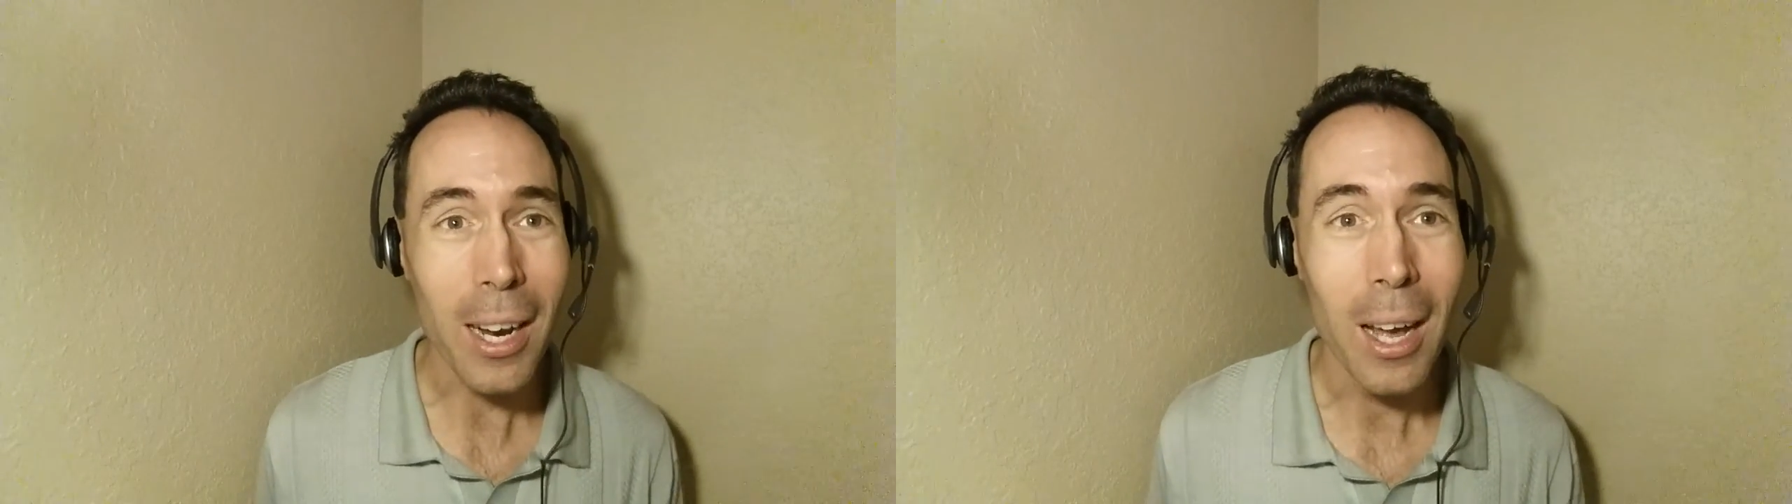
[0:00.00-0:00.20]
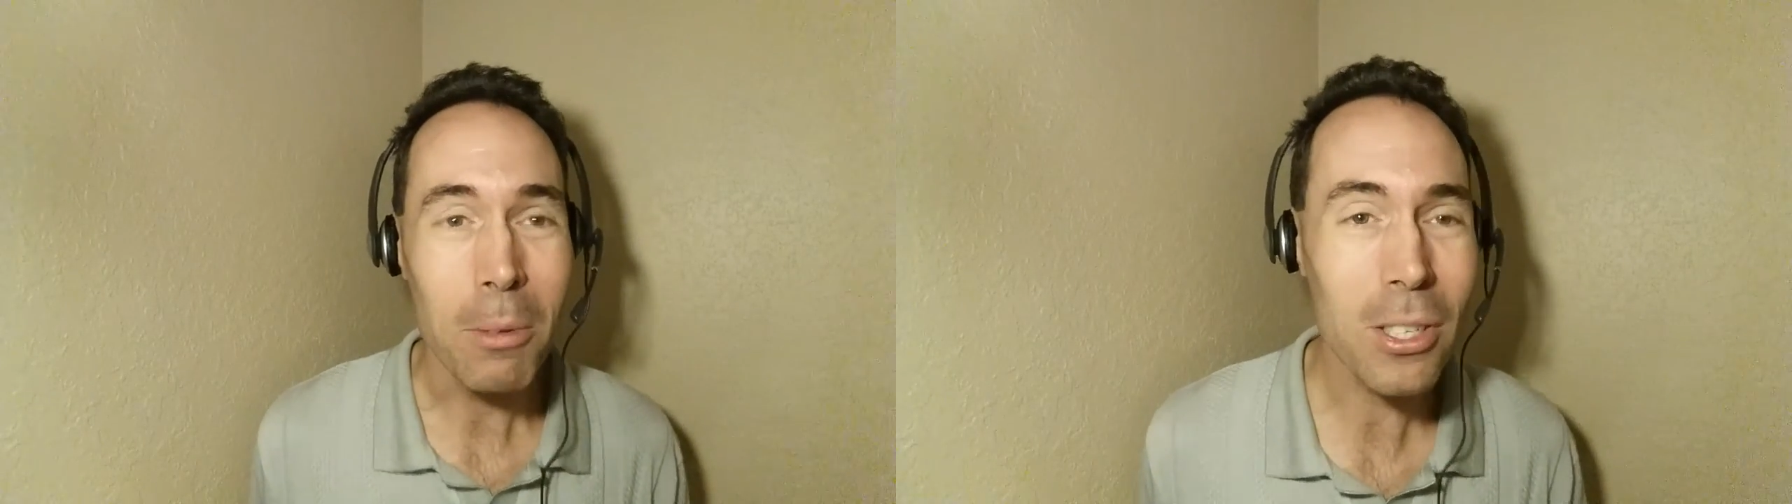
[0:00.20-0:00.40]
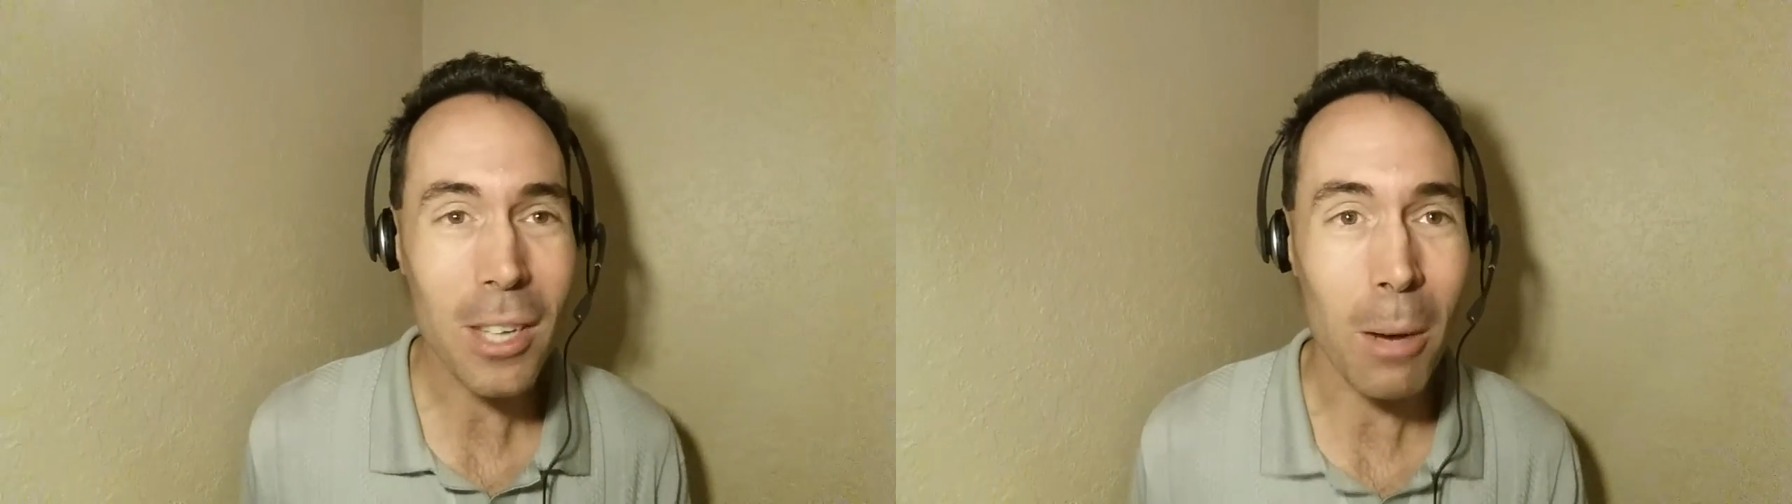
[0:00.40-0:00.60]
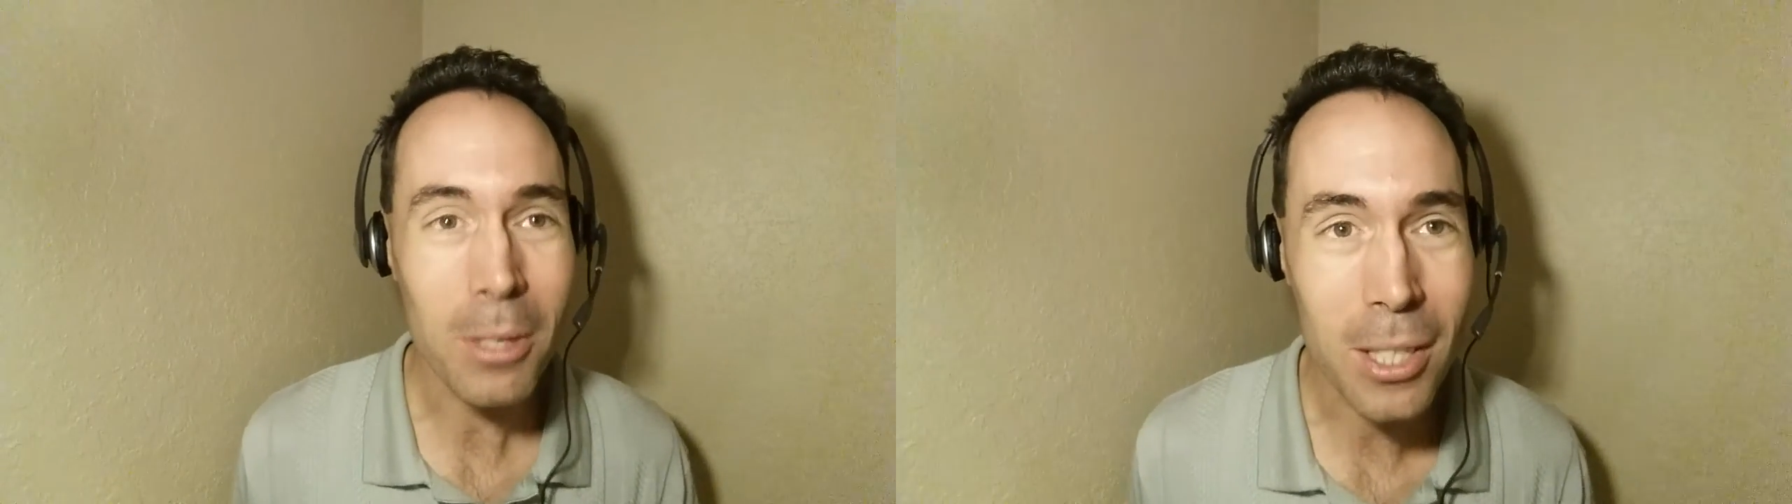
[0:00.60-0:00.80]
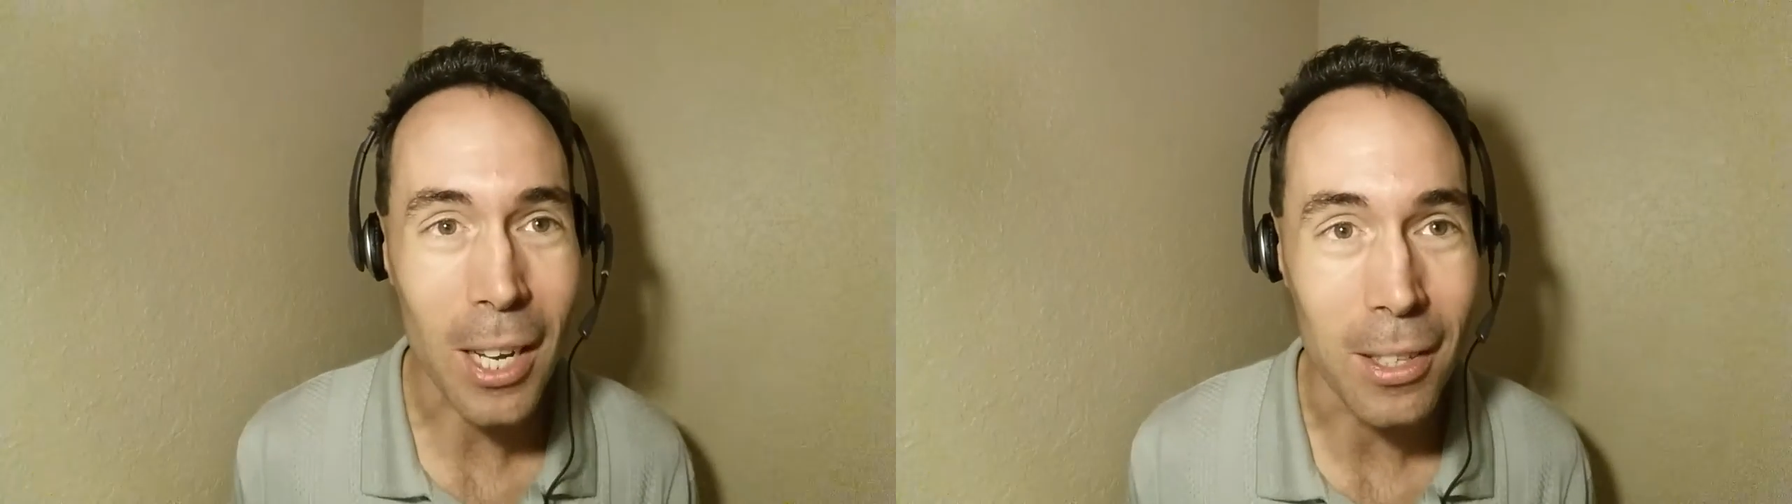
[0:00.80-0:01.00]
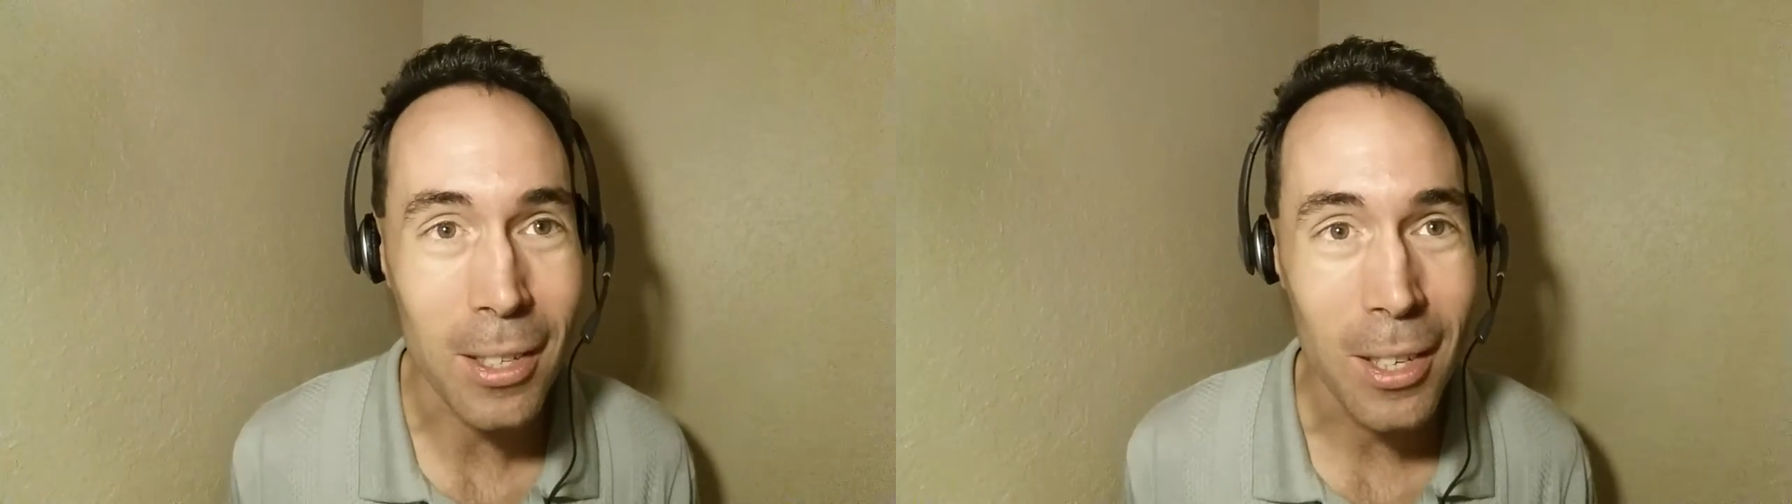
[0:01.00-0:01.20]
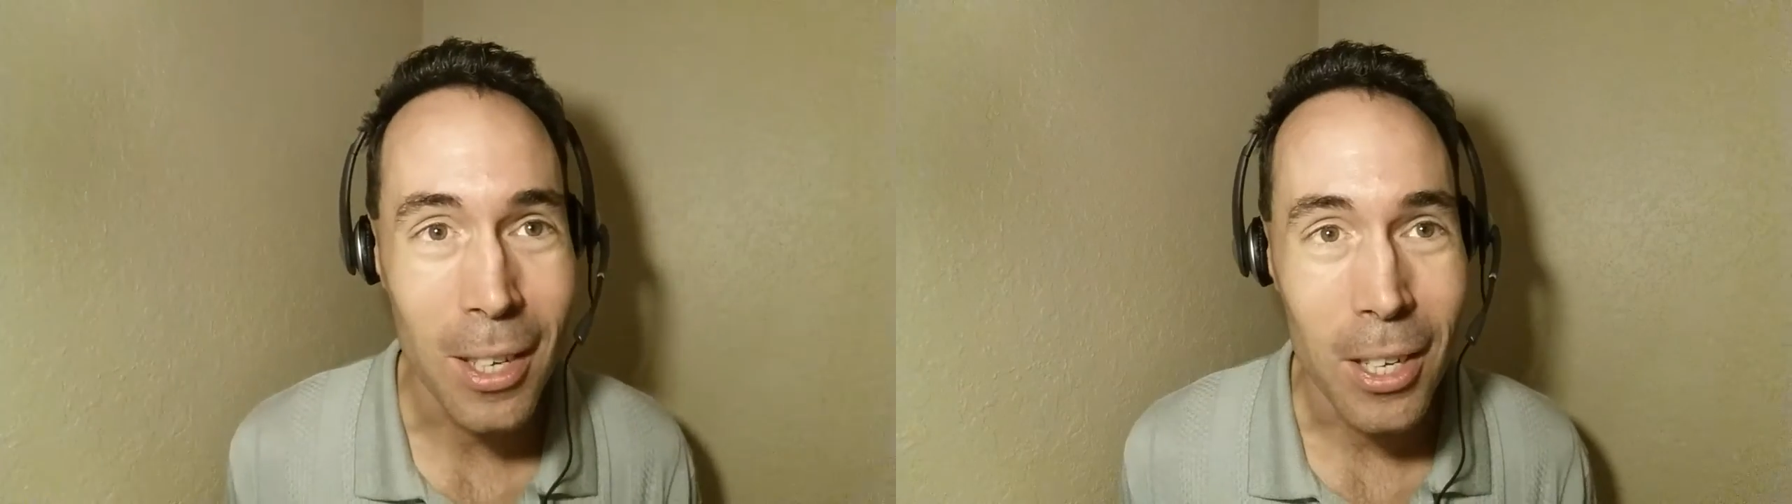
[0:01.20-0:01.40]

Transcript: I mean, this is common sense.